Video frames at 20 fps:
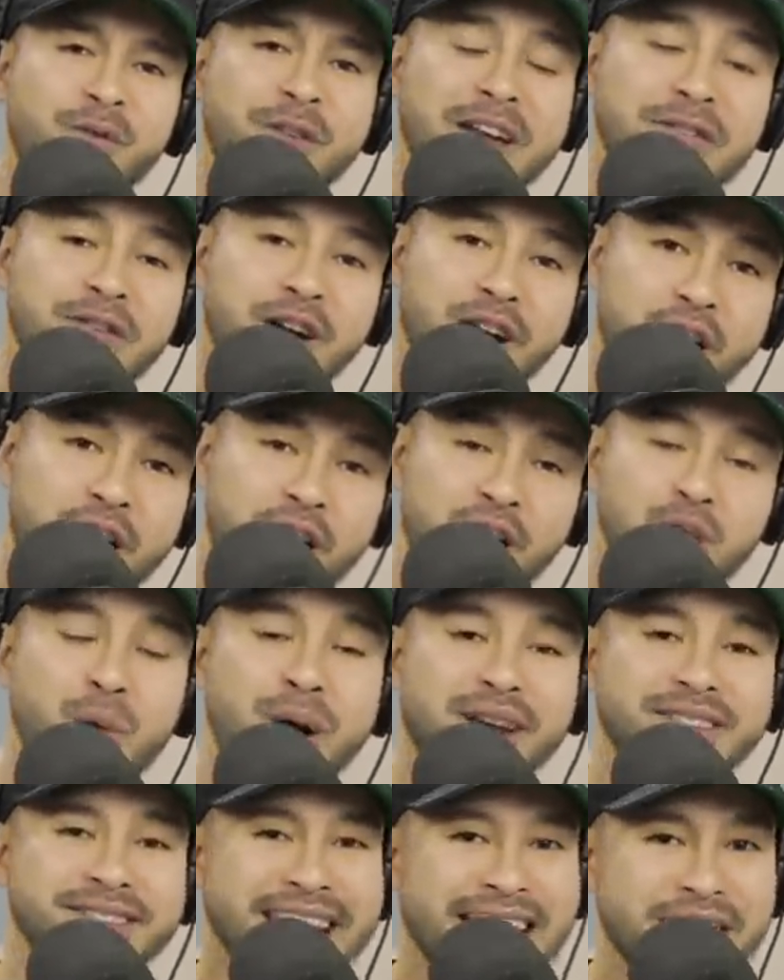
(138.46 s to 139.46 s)
favorite
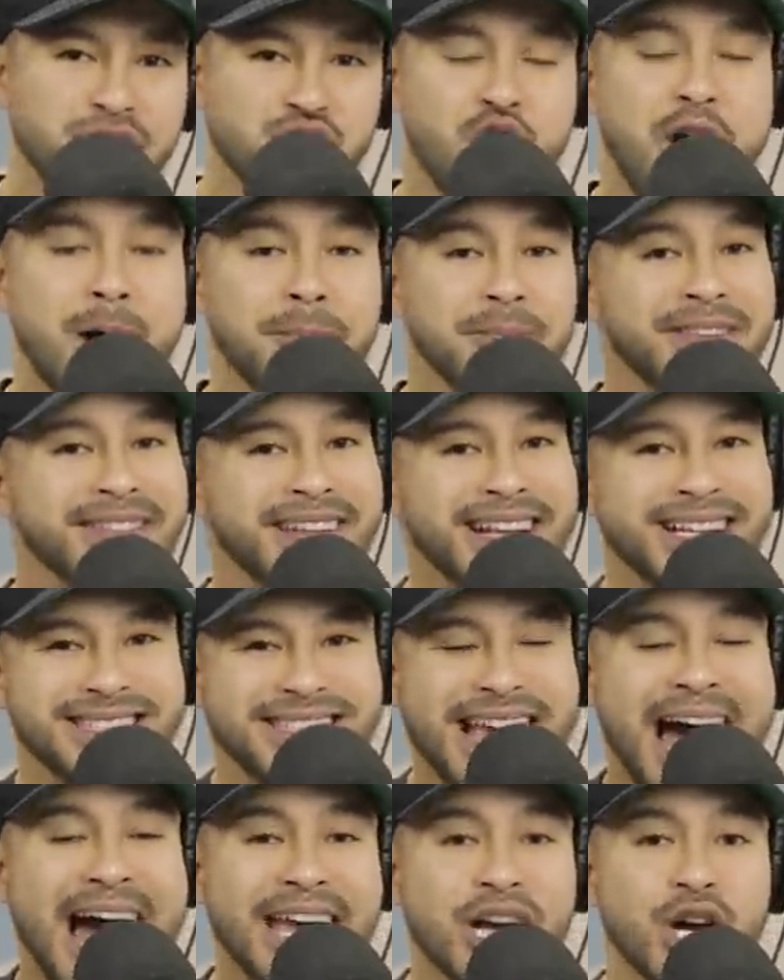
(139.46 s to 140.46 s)
colorways that dropped in the
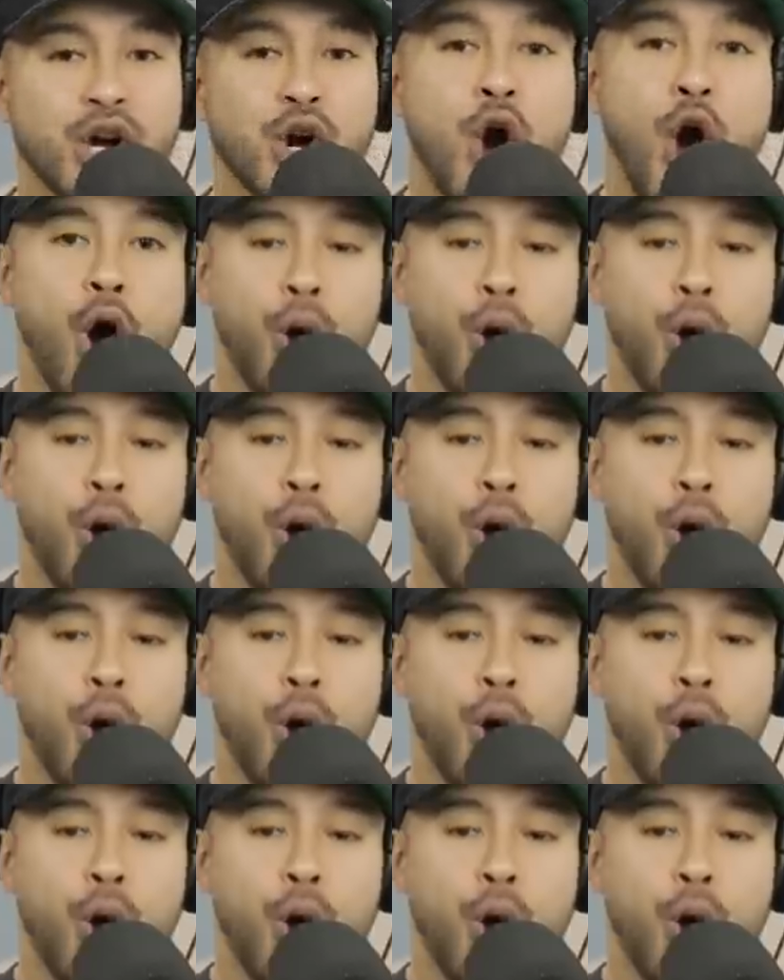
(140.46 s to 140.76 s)
entire